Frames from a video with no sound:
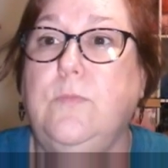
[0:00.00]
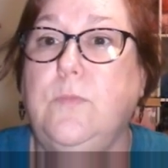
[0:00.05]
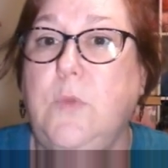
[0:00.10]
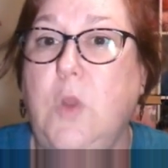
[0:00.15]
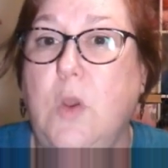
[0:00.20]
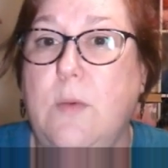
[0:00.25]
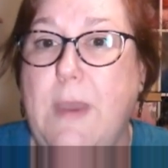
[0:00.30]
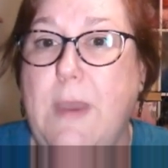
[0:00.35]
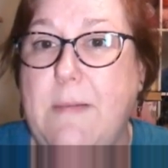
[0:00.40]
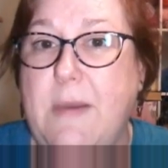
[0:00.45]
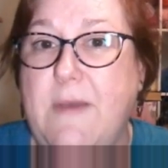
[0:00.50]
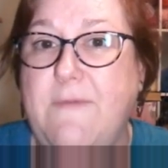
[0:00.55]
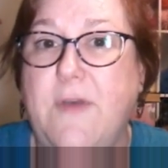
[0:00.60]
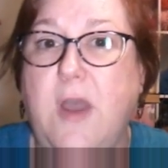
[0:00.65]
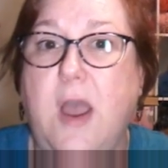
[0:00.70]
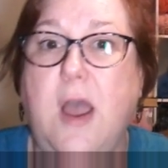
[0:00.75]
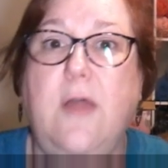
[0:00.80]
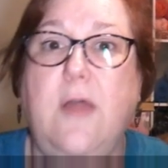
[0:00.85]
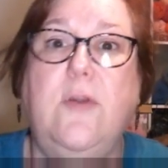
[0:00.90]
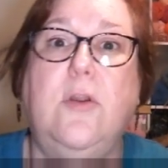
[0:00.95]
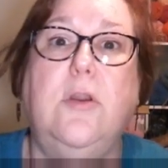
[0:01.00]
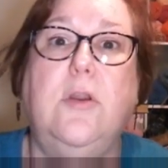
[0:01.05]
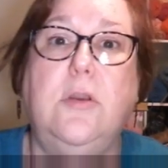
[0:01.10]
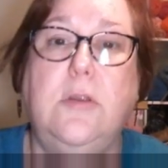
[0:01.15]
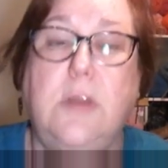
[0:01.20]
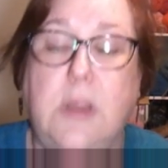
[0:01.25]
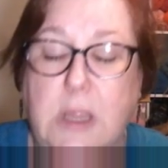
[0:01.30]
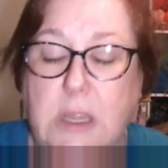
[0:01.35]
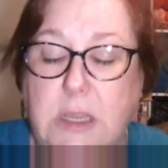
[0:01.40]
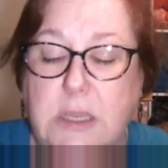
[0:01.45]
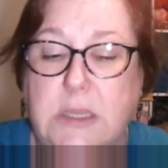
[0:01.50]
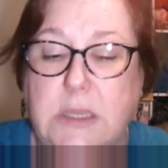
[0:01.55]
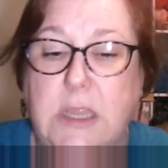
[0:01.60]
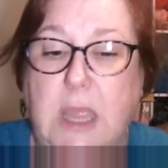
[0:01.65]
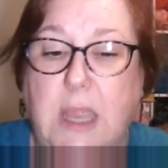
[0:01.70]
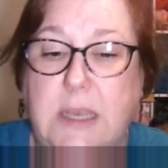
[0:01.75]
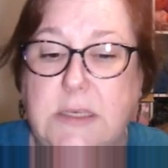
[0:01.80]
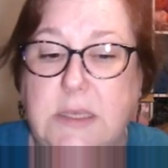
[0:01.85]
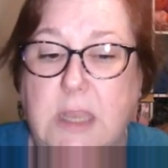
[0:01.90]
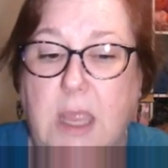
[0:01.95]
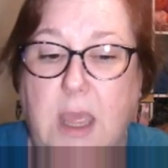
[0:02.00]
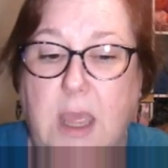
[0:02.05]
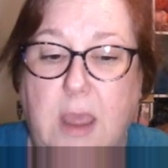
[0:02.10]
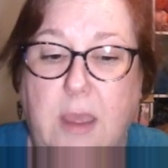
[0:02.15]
knew about my father and